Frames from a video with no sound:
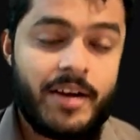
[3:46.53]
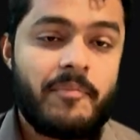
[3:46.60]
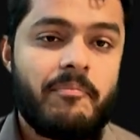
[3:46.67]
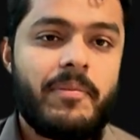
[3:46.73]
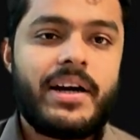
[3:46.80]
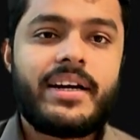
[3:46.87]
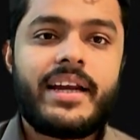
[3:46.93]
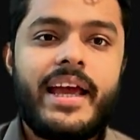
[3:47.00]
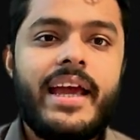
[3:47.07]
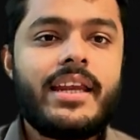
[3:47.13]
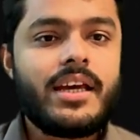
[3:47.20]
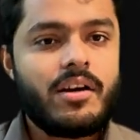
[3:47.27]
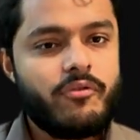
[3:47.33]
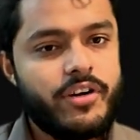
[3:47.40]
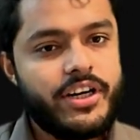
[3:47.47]
But in
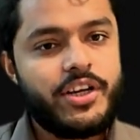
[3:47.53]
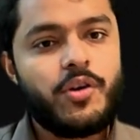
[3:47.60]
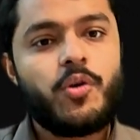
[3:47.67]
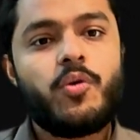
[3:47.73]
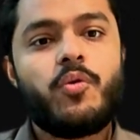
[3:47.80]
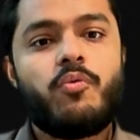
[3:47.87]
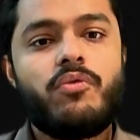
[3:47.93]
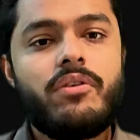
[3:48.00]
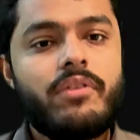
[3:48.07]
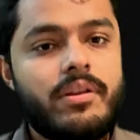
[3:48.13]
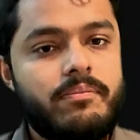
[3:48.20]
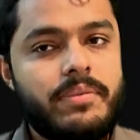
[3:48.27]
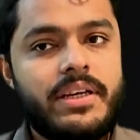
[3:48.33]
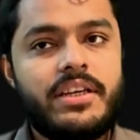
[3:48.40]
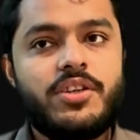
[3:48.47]
our video, we will
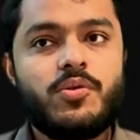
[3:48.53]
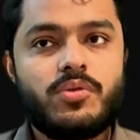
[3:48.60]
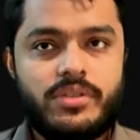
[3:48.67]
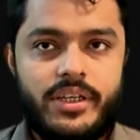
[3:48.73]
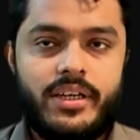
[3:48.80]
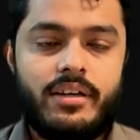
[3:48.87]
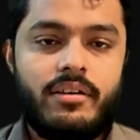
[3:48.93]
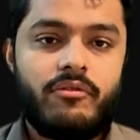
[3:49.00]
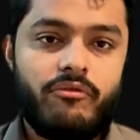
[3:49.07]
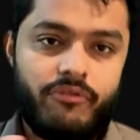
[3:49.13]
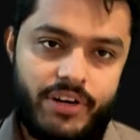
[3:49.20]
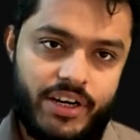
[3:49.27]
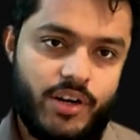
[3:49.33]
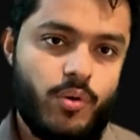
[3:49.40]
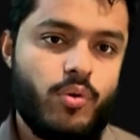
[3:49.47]
be using
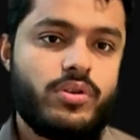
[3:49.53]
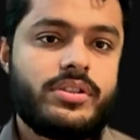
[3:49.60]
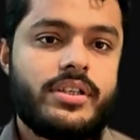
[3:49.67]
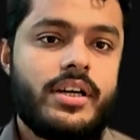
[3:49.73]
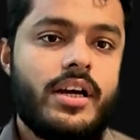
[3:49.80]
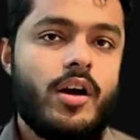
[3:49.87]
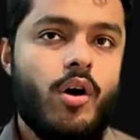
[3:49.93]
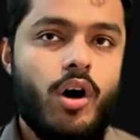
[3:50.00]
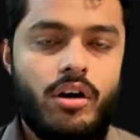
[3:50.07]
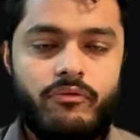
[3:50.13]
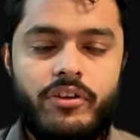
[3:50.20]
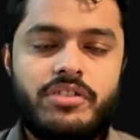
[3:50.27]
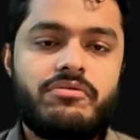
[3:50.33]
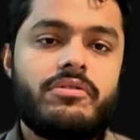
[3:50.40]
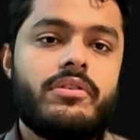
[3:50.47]
Windows on
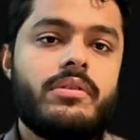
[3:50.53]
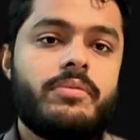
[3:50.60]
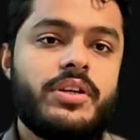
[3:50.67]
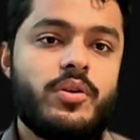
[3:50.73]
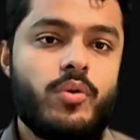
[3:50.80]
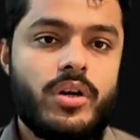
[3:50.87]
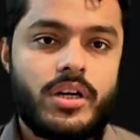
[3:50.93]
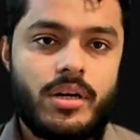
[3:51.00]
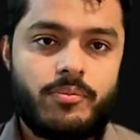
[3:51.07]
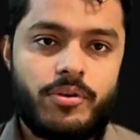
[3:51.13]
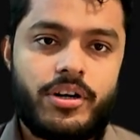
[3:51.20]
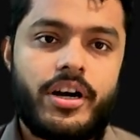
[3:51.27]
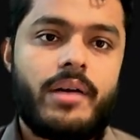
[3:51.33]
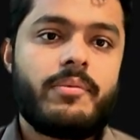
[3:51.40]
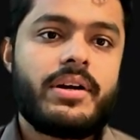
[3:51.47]
which we will be doing our
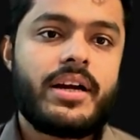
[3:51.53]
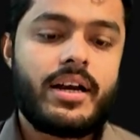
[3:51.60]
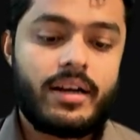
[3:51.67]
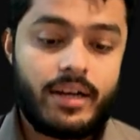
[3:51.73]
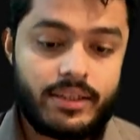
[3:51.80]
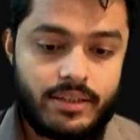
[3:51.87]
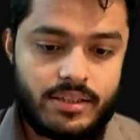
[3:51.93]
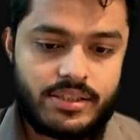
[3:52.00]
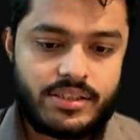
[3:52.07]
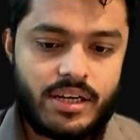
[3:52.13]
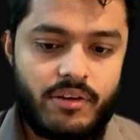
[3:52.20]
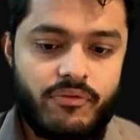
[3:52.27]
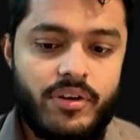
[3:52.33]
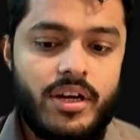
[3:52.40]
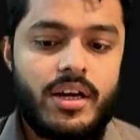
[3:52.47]
programming and other
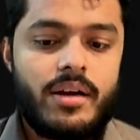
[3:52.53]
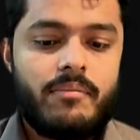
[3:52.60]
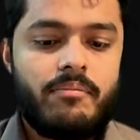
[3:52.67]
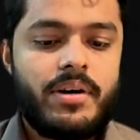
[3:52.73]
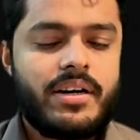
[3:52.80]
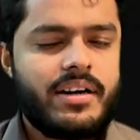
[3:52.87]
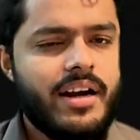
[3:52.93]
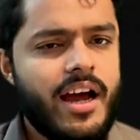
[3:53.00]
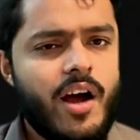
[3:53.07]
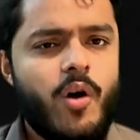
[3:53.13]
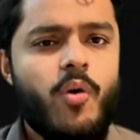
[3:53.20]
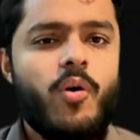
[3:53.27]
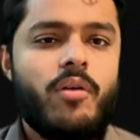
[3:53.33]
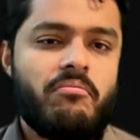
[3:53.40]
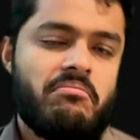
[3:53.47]
stuff. But
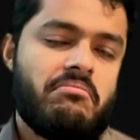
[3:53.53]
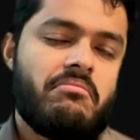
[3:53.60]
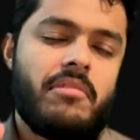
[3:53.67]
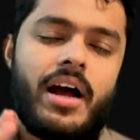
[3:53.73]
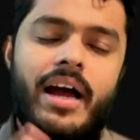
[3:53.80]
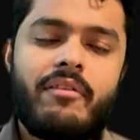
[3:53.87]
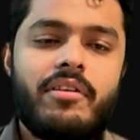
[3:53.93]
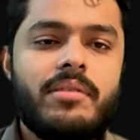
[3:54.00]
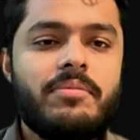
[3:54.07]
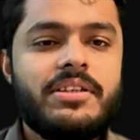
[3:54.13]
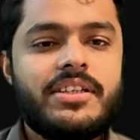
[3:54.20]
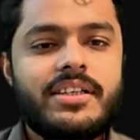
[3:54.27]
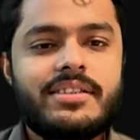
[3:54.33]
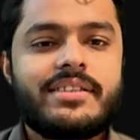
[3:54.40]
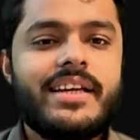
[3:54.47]
now I will be
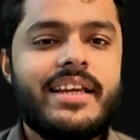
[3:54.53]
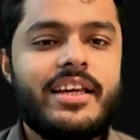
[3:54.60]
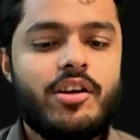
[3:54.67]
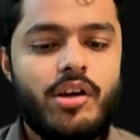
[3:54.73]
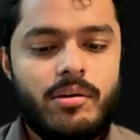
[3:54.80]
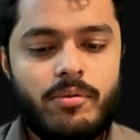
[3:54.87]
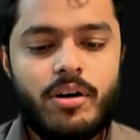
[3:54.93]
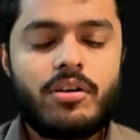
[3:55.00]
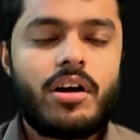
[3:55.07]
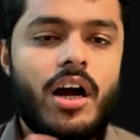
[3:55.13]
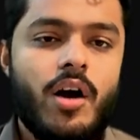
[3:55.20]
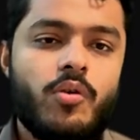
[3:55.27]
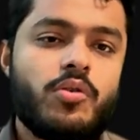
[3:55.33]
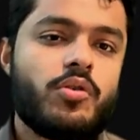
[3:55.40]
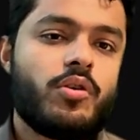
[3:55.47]
just telling you about
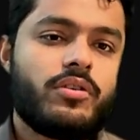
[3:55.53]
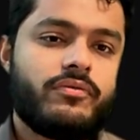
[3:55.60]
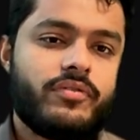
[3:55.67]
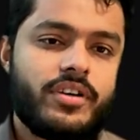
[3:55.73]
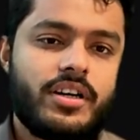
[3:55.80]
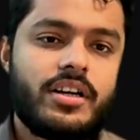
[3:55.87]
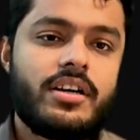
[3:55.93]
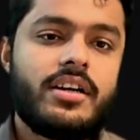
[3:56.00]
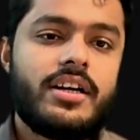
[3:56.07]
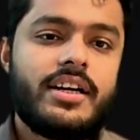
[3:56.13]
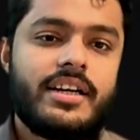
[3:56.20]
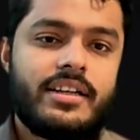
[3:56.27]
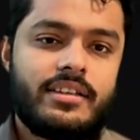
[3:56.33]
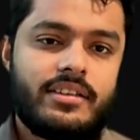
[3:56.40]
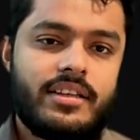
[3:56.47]
how to configure
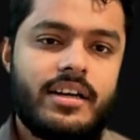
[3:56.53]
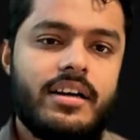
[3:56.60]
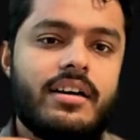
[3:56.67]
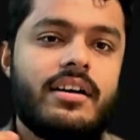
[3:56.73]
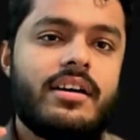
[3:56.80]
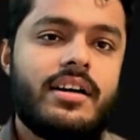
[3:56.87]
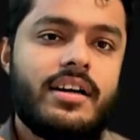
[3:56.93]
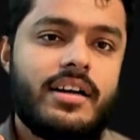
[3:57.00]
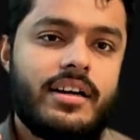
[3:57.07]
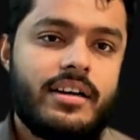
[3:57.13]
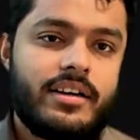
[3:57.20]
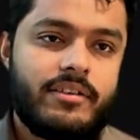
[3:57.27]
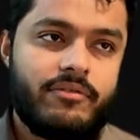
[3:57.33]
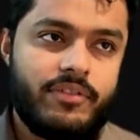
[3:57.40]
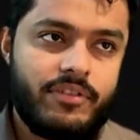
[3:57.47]
the
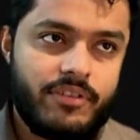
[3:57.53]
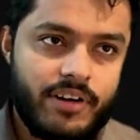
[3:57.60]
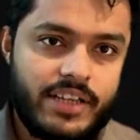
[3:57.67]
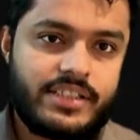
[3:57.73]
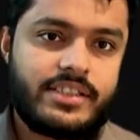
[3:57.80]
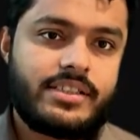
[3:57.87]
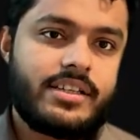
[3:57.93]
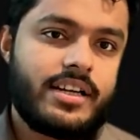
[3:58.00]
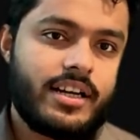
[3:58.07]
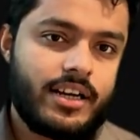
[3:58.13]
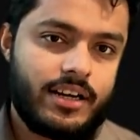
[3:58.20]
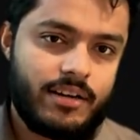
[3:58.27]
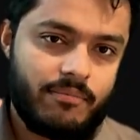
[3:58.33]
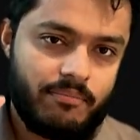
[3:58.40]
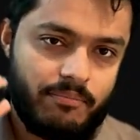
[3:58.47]
Rust
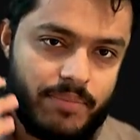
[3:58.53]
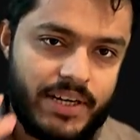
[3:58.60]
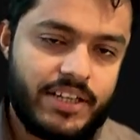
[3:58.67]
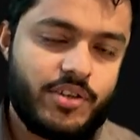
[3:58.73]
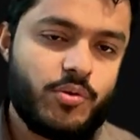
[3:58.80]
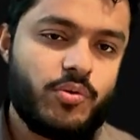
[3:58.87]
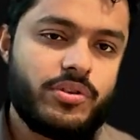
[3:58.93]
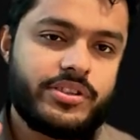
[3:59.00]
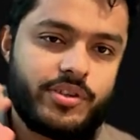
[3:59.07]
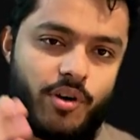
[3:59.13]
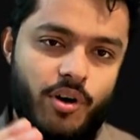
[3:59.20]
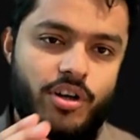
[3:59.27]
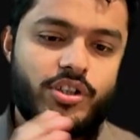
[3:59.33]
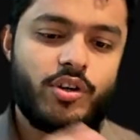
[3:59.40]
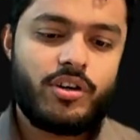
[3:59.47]
build tools
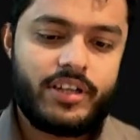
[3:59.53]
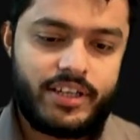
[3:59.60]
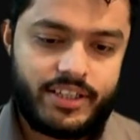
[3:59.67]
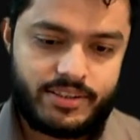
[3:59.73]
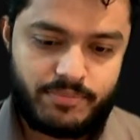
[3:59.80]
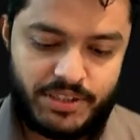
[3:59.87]
on your Linux